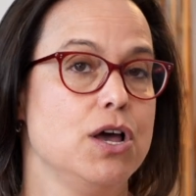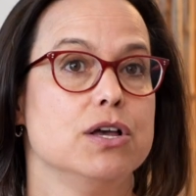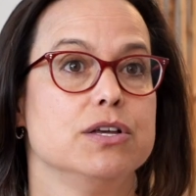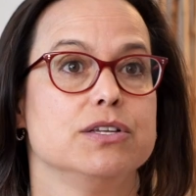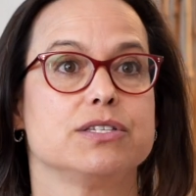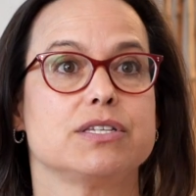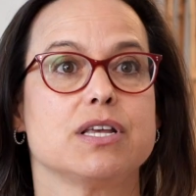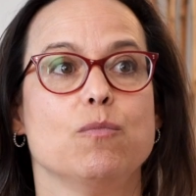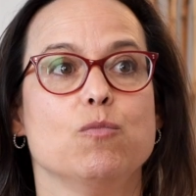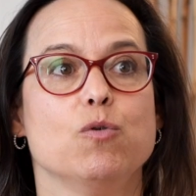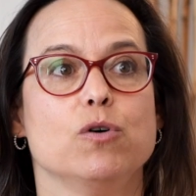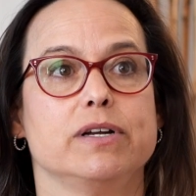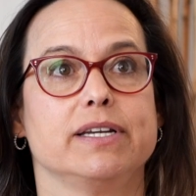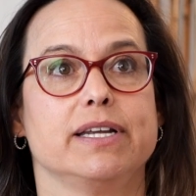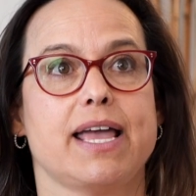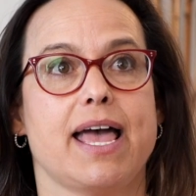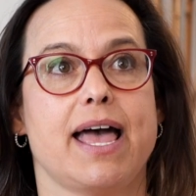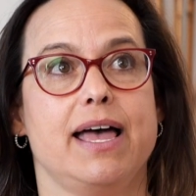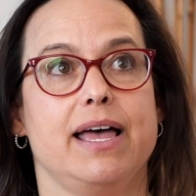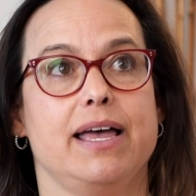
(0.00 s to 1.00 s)
Someone
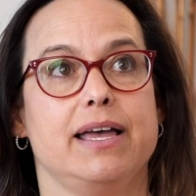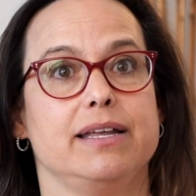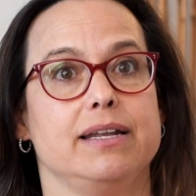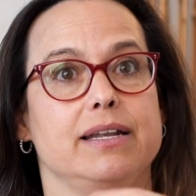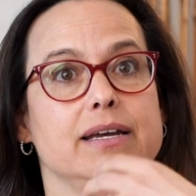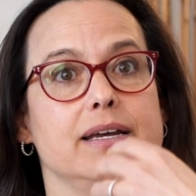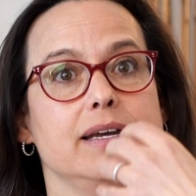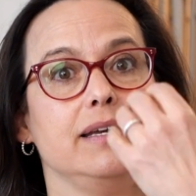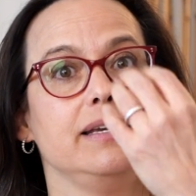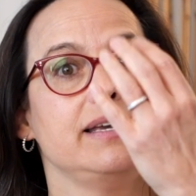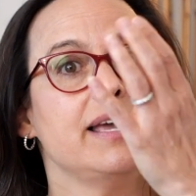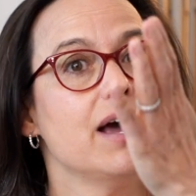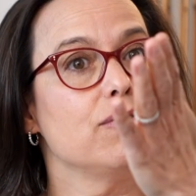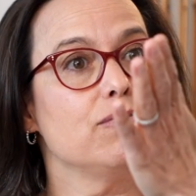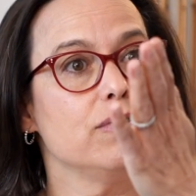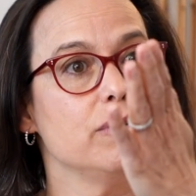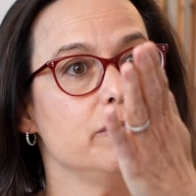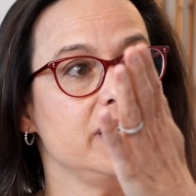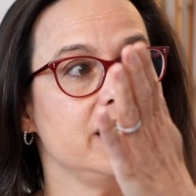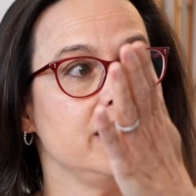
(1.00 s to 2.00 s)
can get
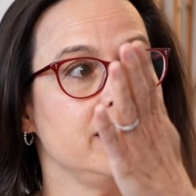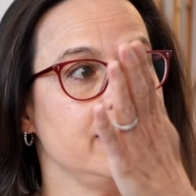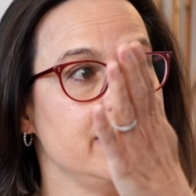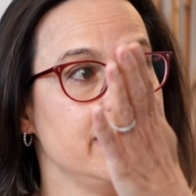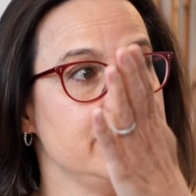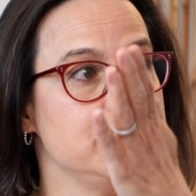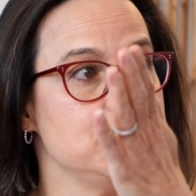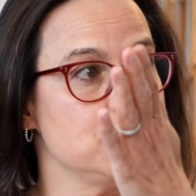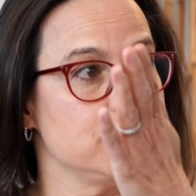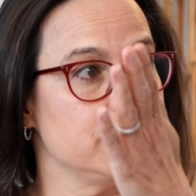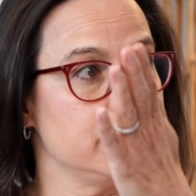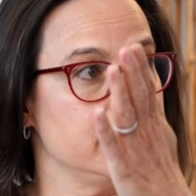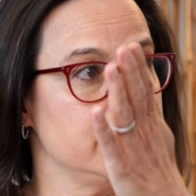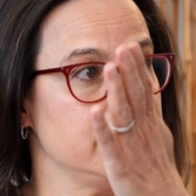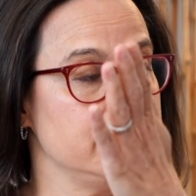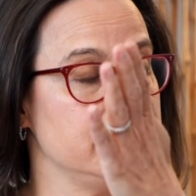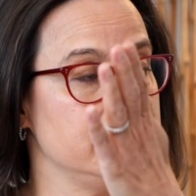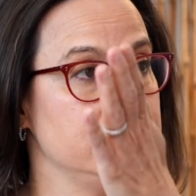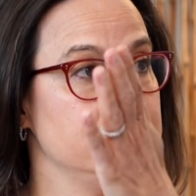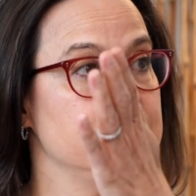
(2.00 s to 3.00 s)

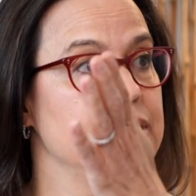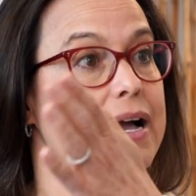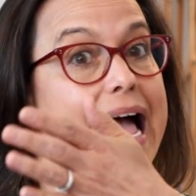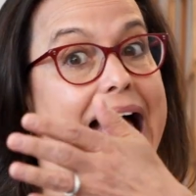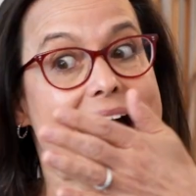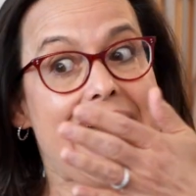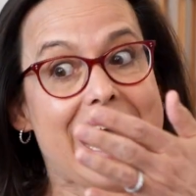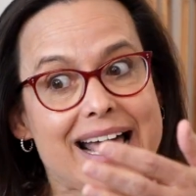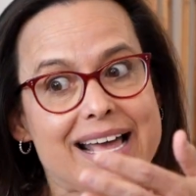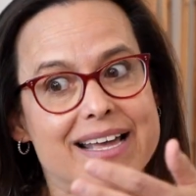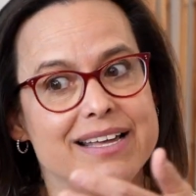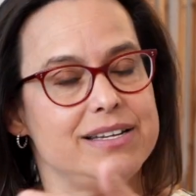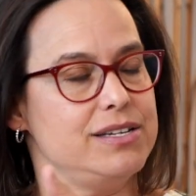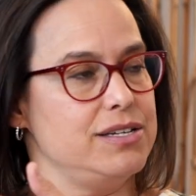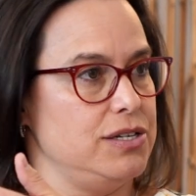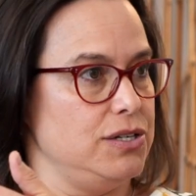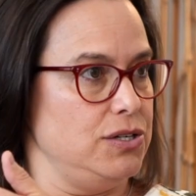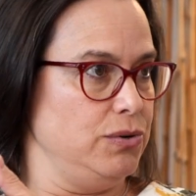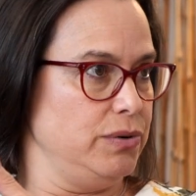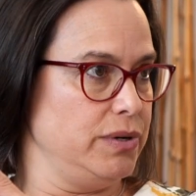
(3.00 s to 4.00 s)
remediation and
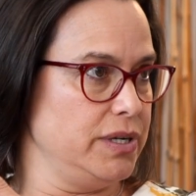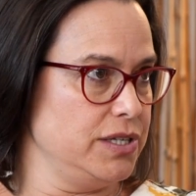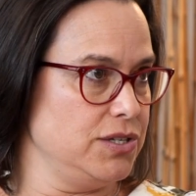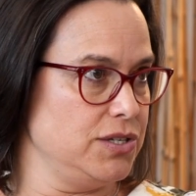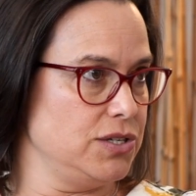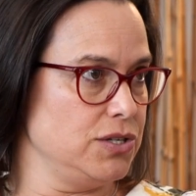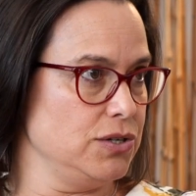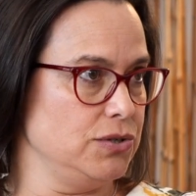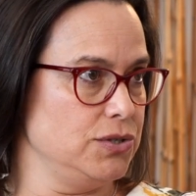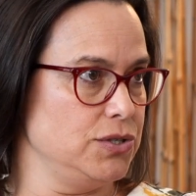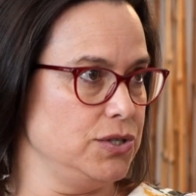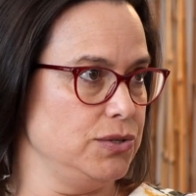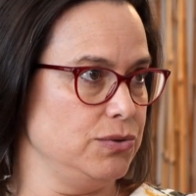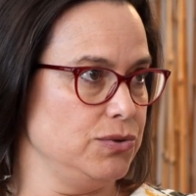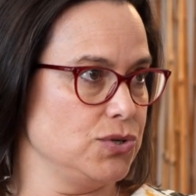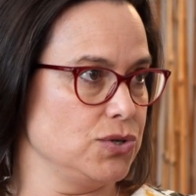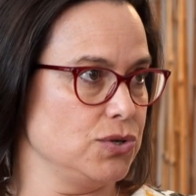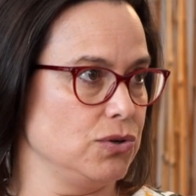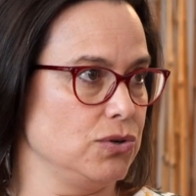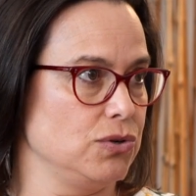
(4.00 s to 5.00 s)
you can still do
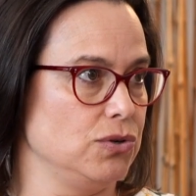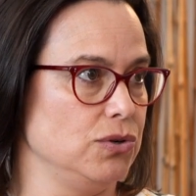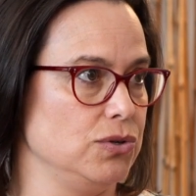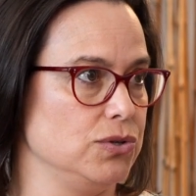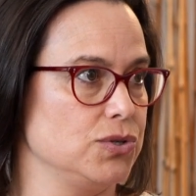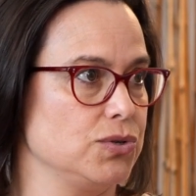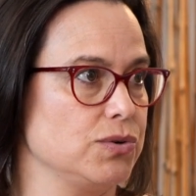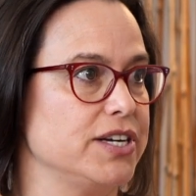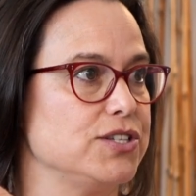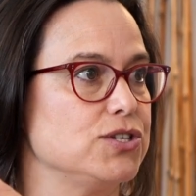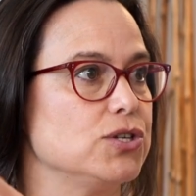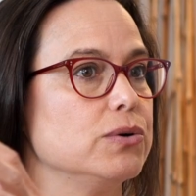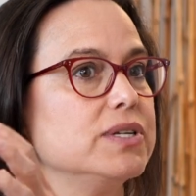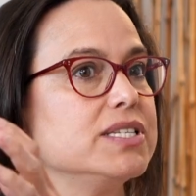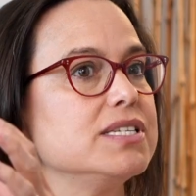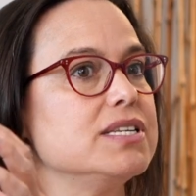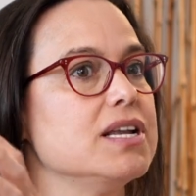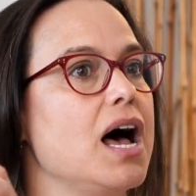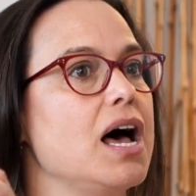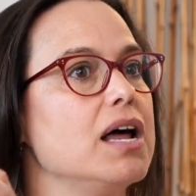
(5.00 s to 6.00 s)
circles, right? So it's
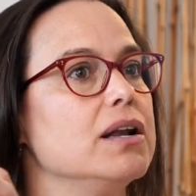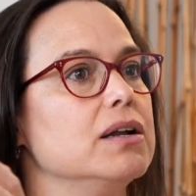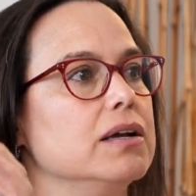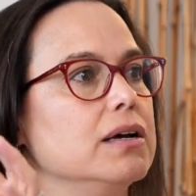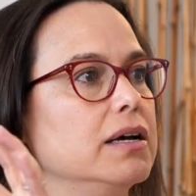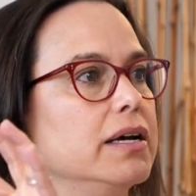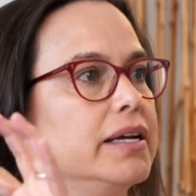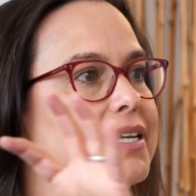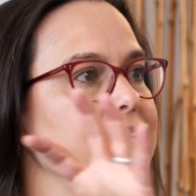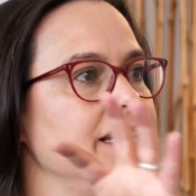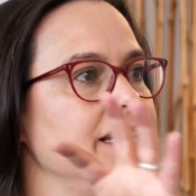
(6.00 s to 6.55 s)
not an